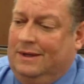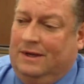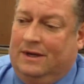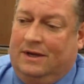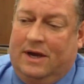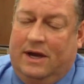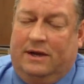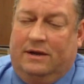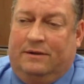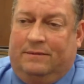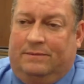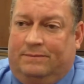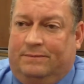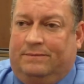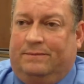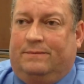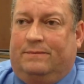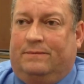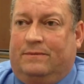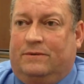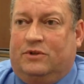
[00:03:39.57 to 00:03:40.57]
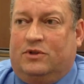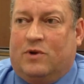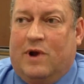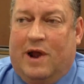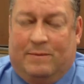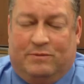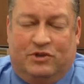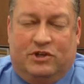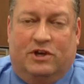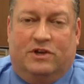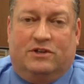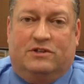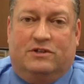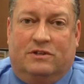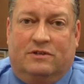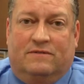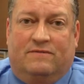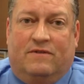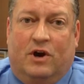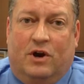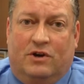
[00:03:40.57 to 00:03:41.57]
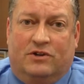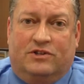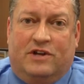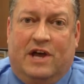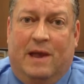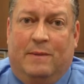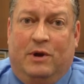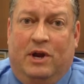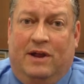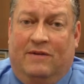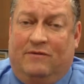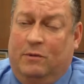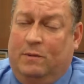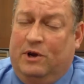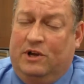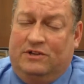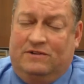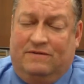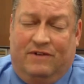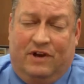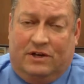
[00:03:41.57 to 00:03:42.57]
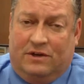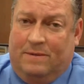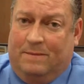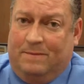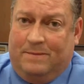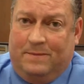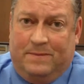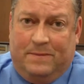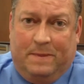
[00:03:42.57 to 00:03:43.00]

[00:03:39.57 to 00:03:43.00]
kind of straps us as far as time, and everybody's a victim.